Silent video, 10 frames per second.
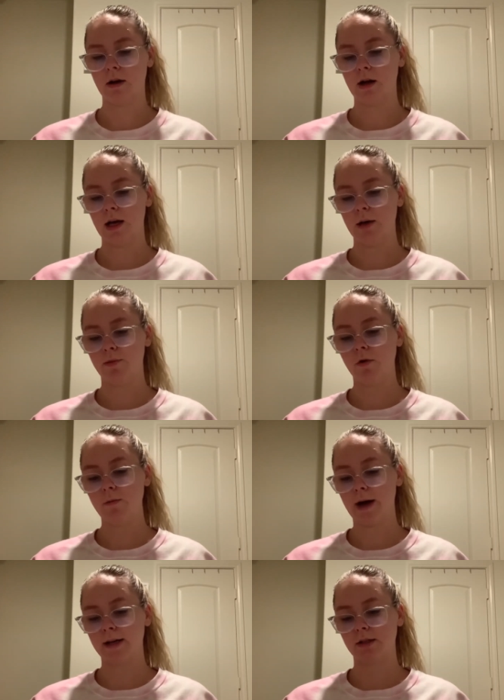He pulled
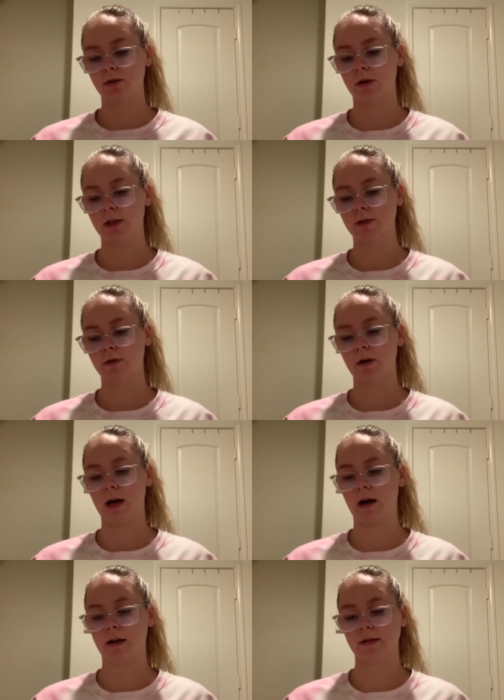back to look into her
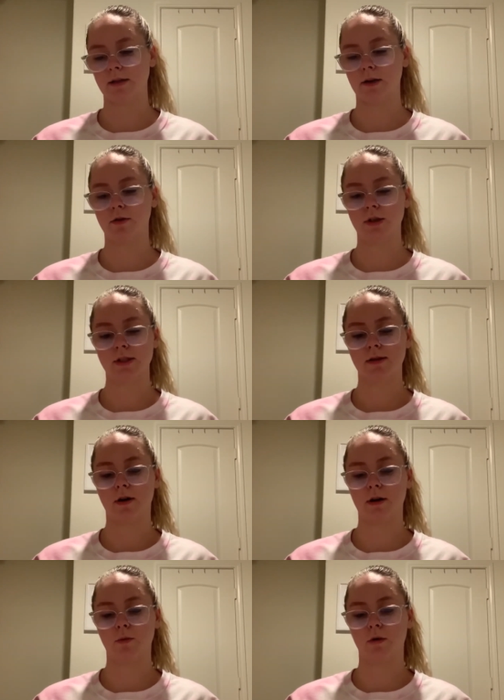eyes, and Kriss
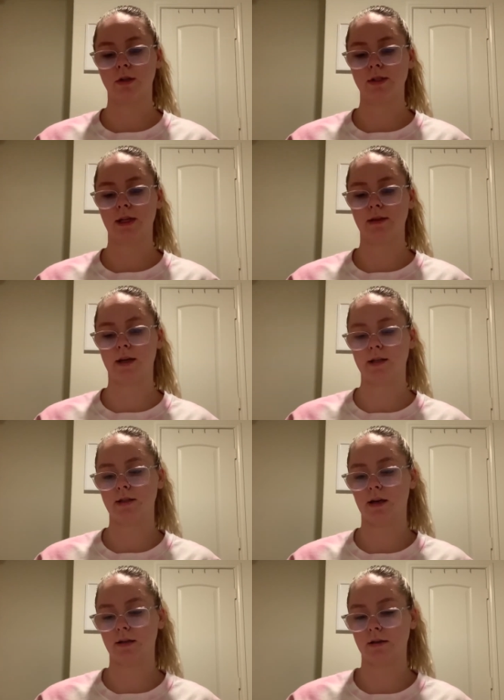nodded once and let his
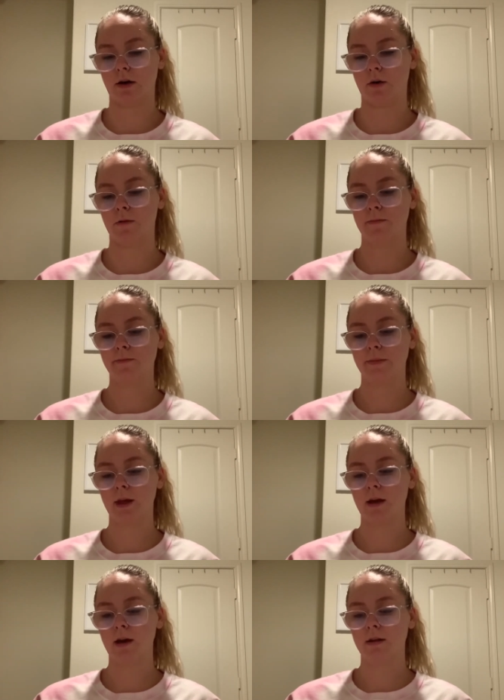hands go.
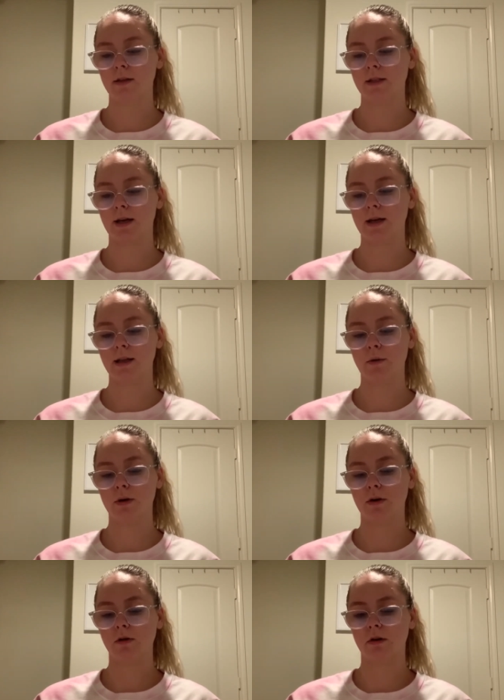The second they were
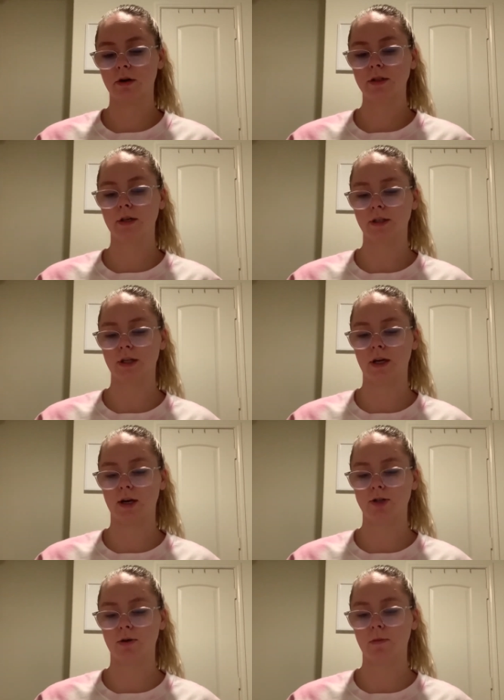no longer touching, a
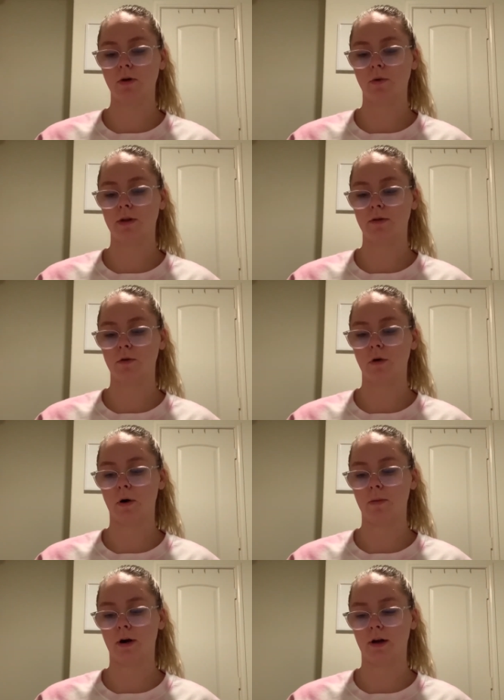tremor went through
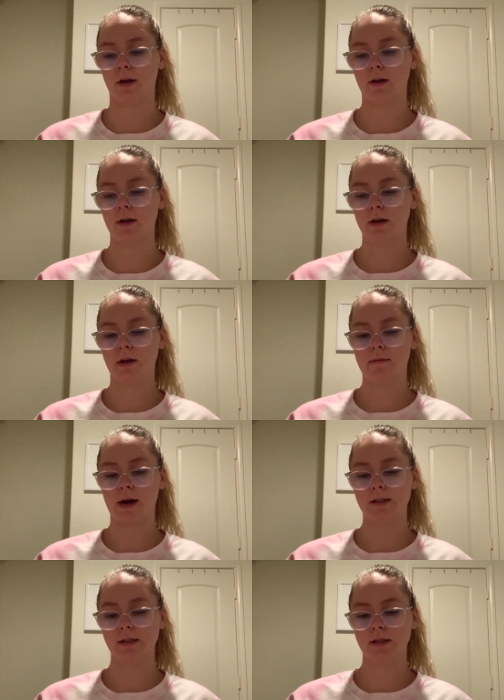her body.
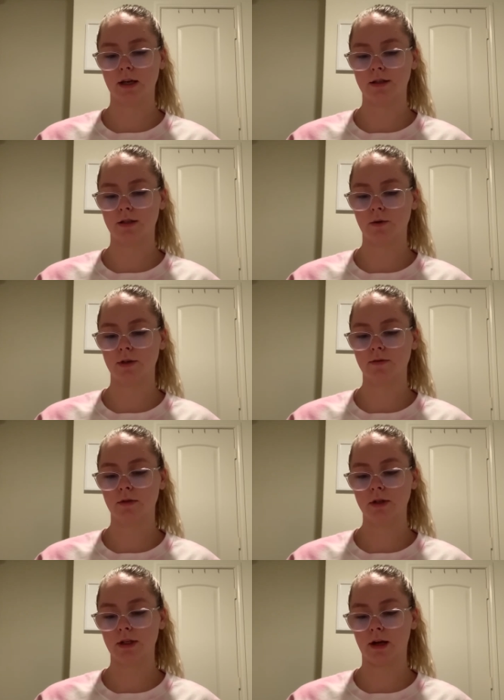Maxon's hands twitched for
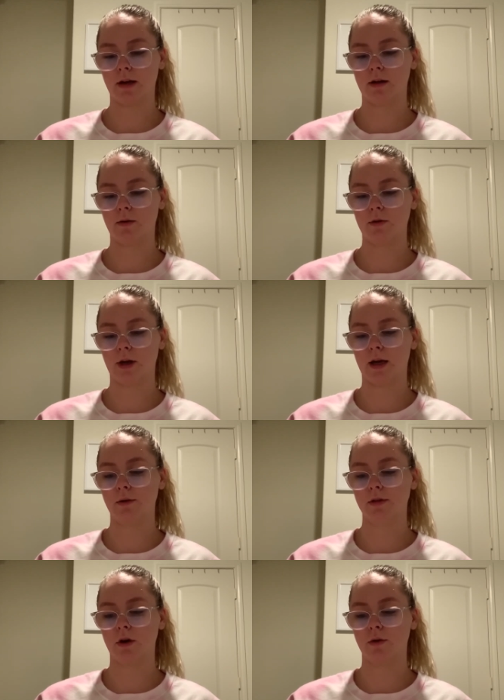a second, like he
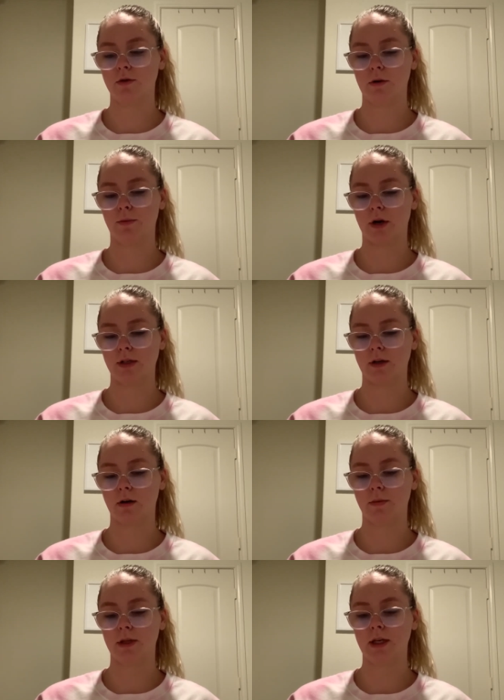was going to embrace her,
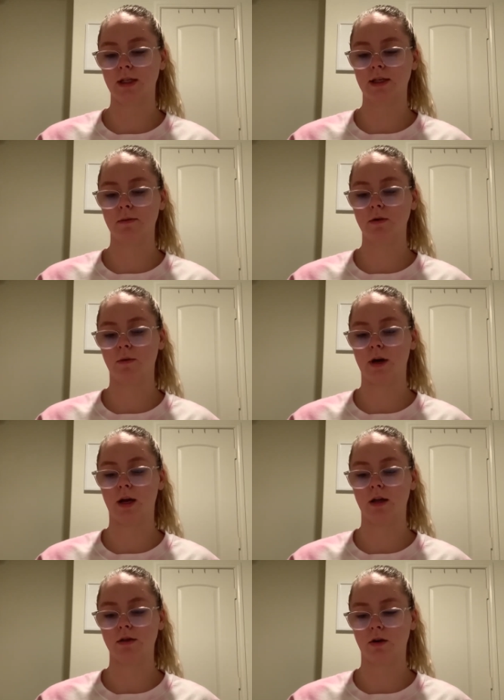but then he stepped away
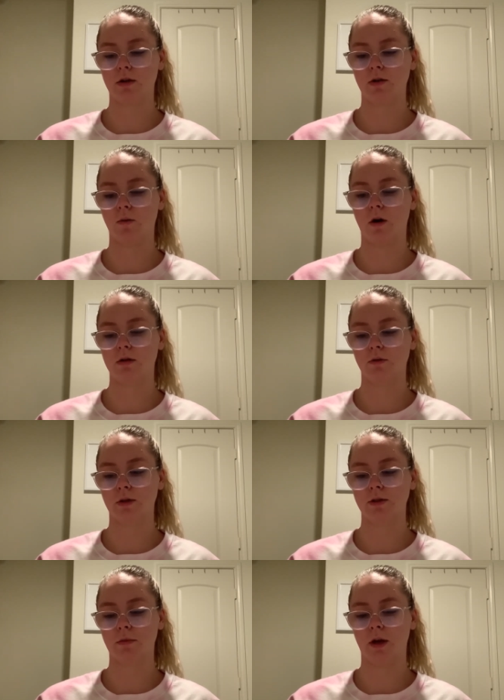and started to walk
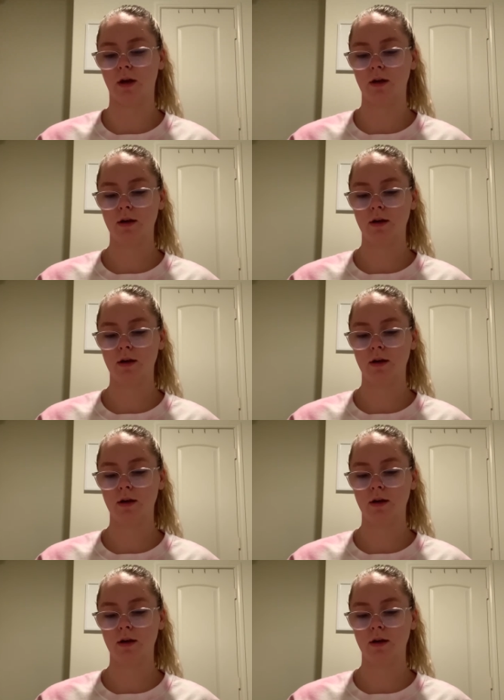towards me.